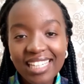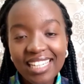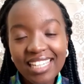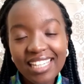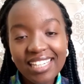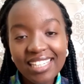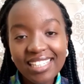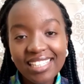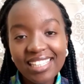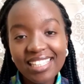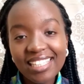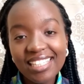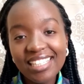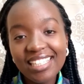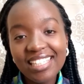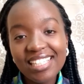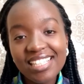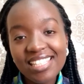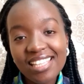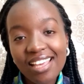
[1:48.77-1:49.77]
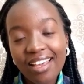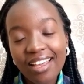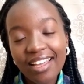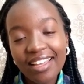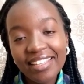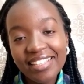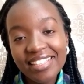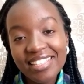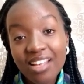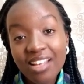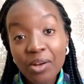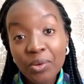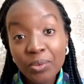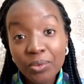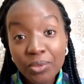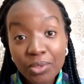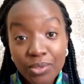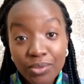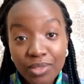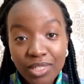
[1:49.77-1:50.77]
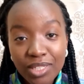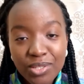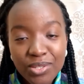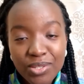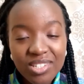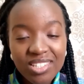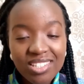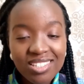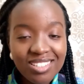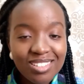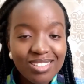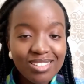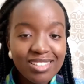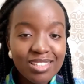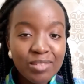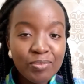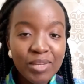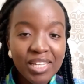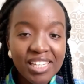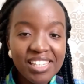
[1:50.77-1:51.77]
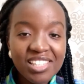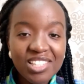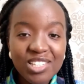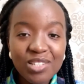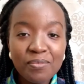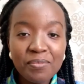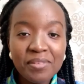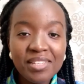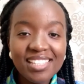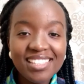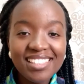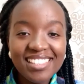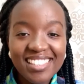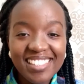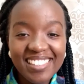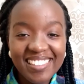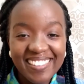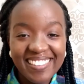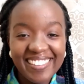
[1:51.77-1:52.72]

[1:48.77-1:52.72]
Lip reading: And I think it's a good way to reduce punishment.